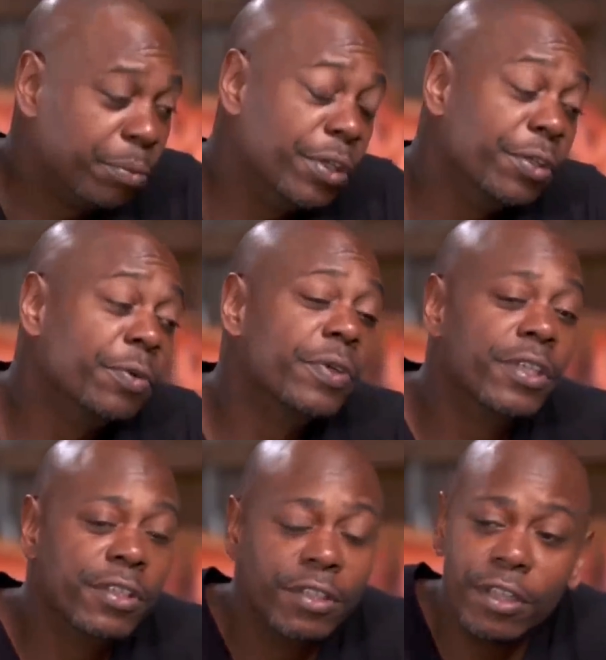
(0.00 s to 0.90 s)
But you know what?
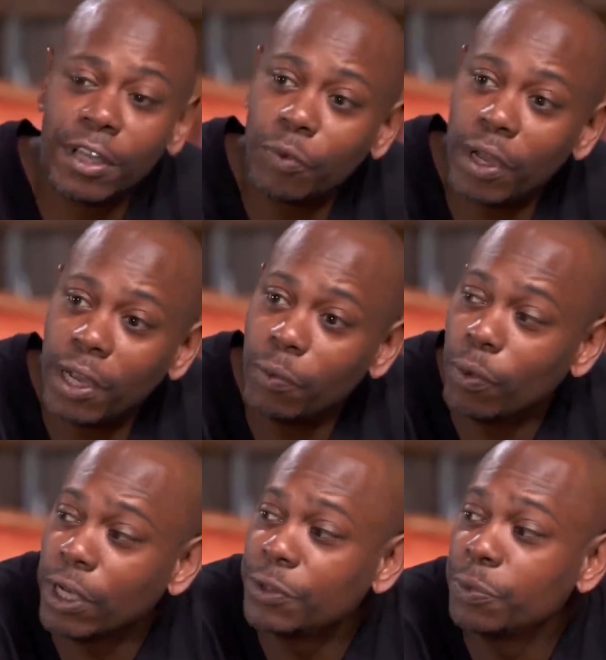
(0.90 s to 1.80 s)
I, I
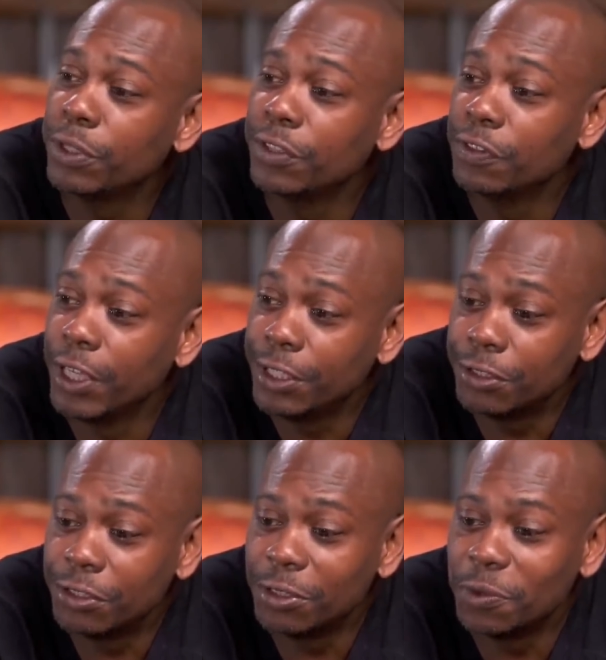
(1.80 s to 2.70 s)
watched one of these
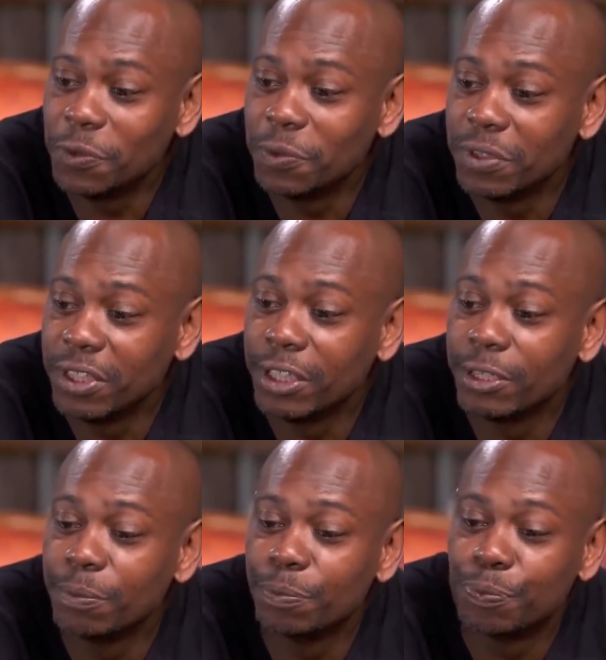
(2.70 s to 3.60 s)
nature shows one
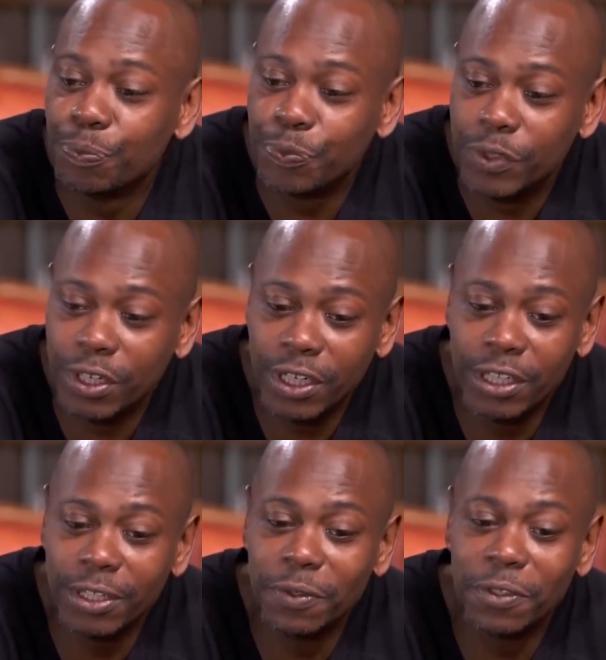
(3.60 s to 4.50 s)
time,
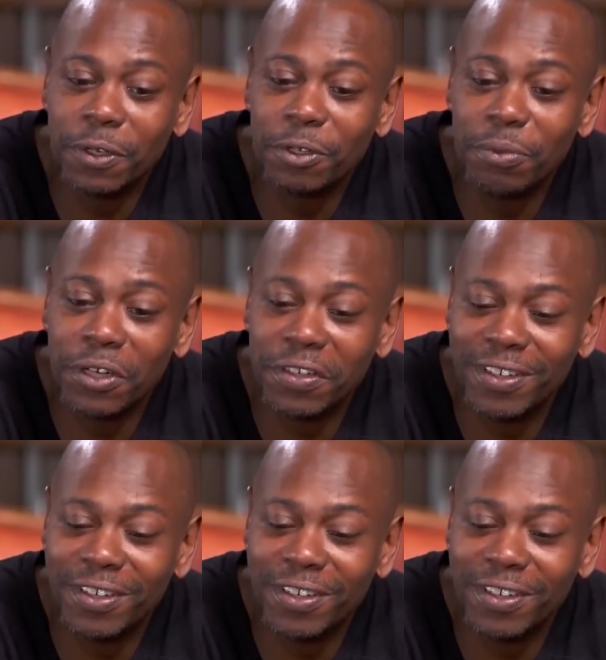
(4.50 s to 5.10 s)
and they were talking about